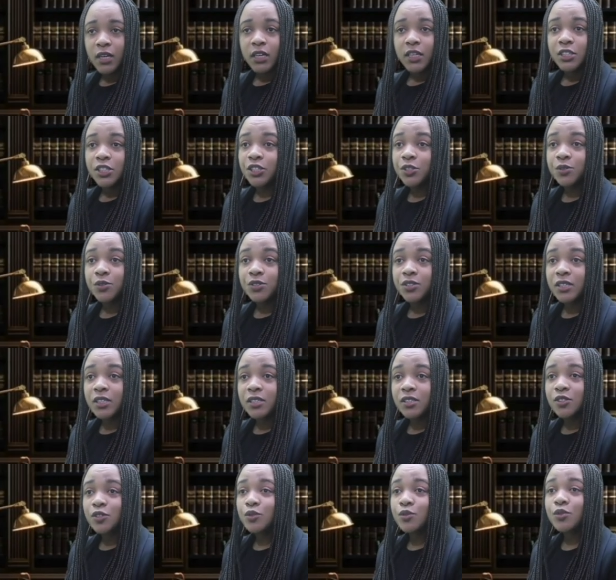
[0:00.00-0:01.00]

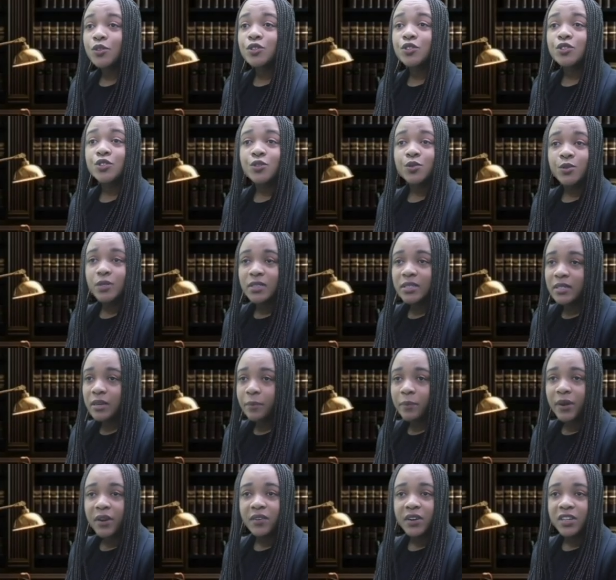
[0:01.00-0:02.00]
children do not choose
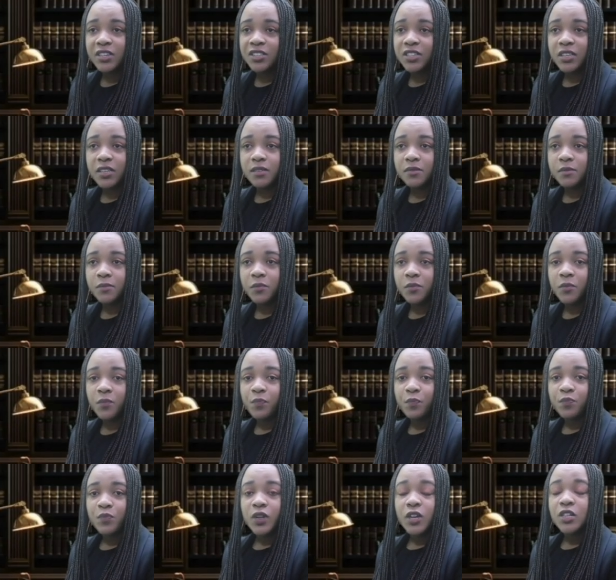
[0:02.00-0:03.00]
separation,
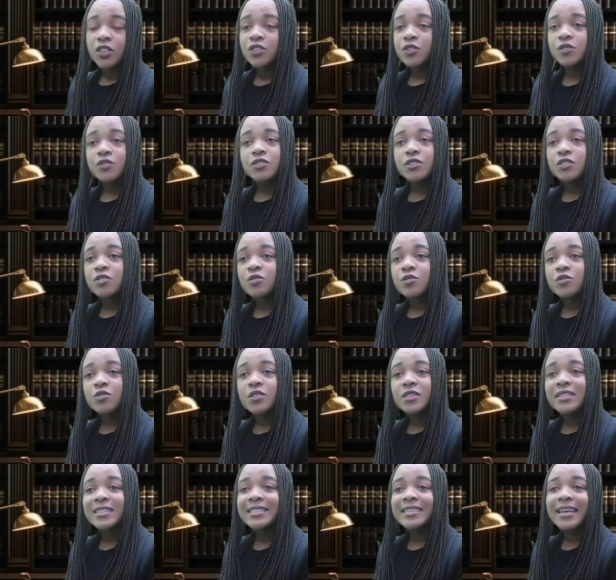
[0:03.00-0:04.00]
children do
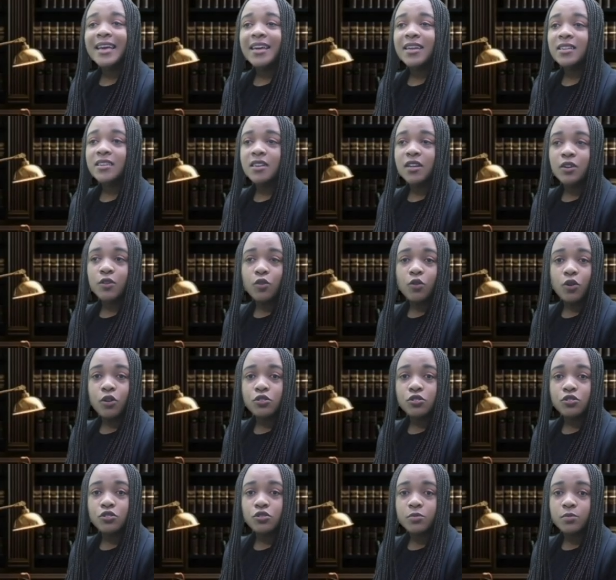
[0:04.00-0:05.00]
not stand in
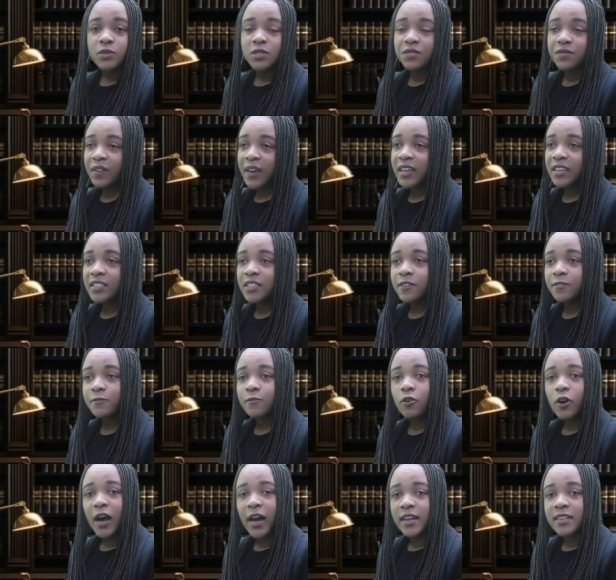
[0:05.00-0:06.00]
courtrooms fighting
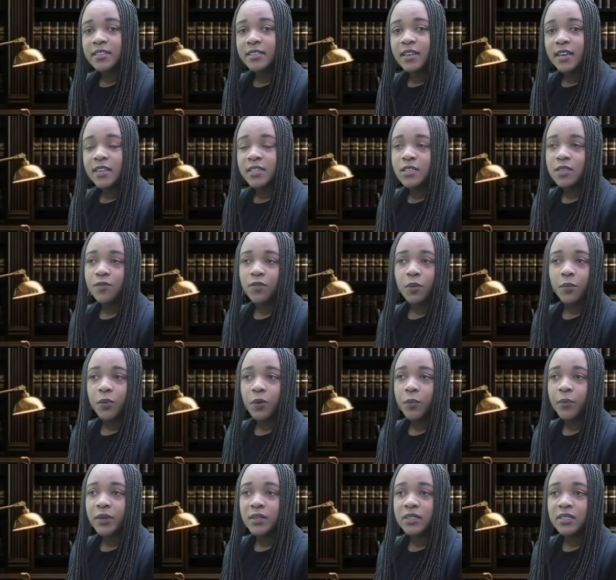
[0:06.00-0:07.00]
for assets, for
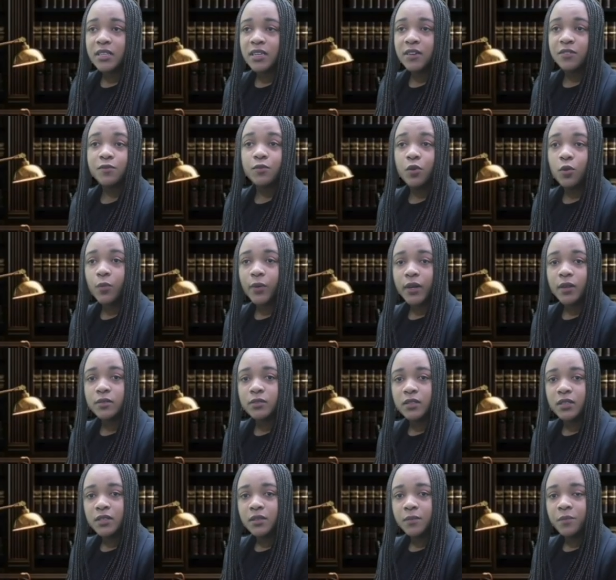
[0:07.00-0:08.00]
property, for wealth,
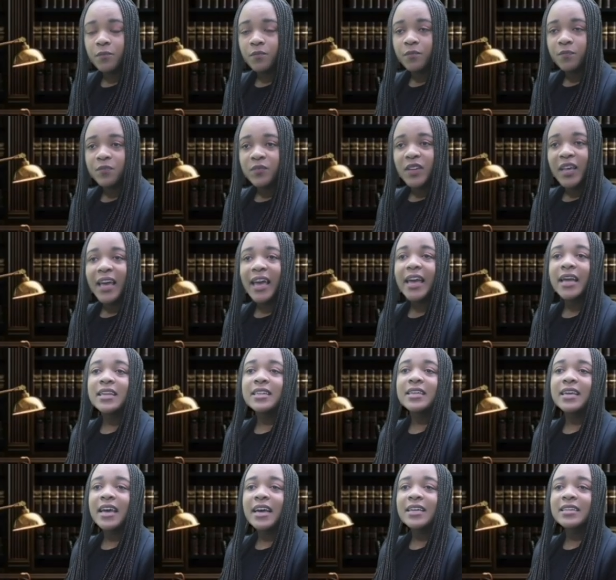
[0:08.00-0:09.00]
and
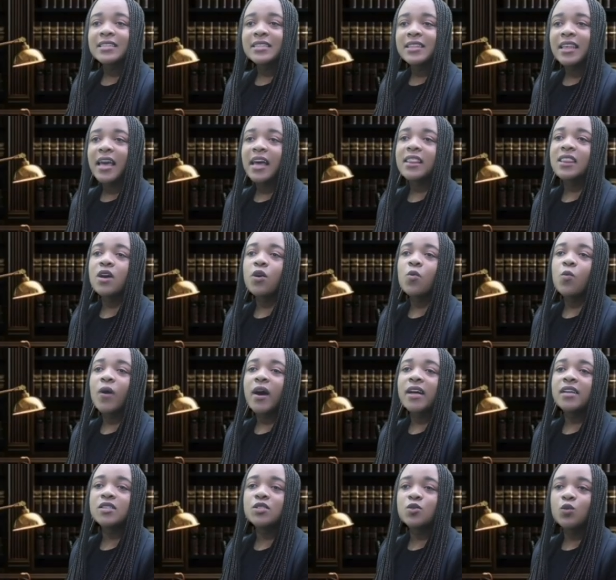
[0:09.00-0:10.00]
yet they are the
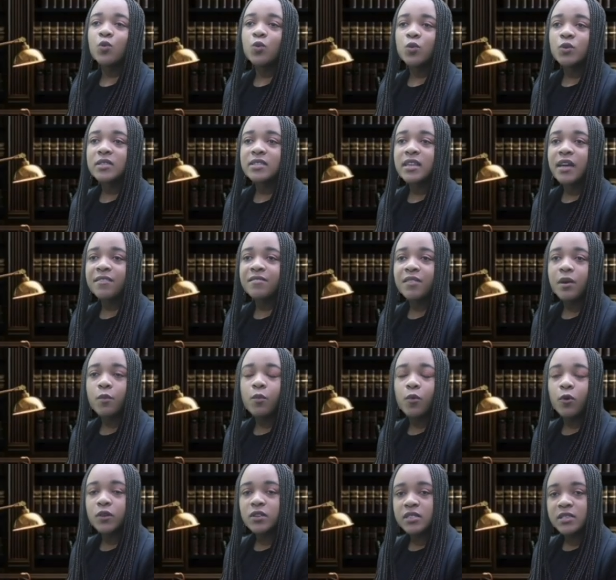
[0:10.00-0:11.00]
ones who suffer
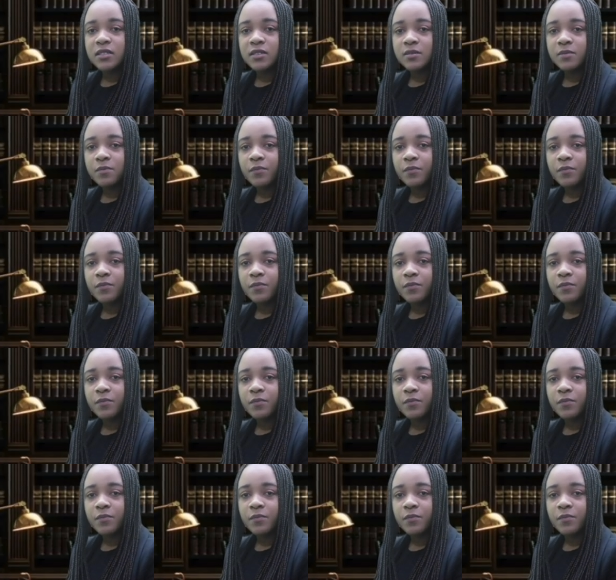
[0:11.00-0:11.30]
most.